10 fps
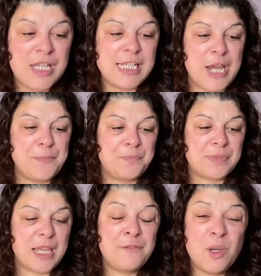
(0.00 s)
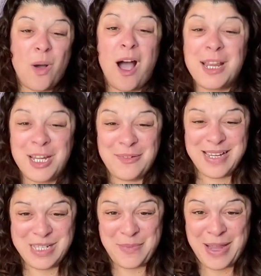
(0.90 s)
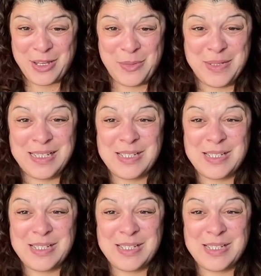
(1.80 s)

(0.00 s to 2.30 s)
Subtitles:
So if you are curious about human